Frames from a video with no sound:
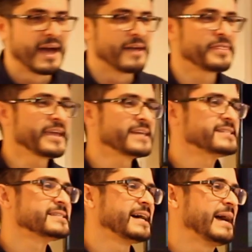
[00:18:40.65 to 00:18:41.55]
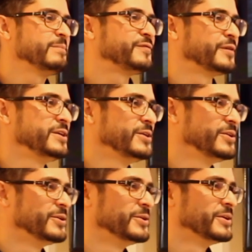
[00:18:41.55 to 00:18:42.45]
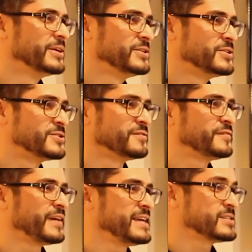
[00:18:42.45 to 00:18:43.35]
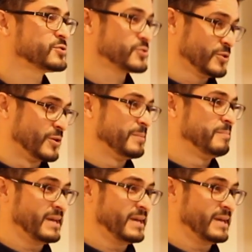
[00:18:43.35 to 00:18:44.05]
I think it's time for you to face Saul.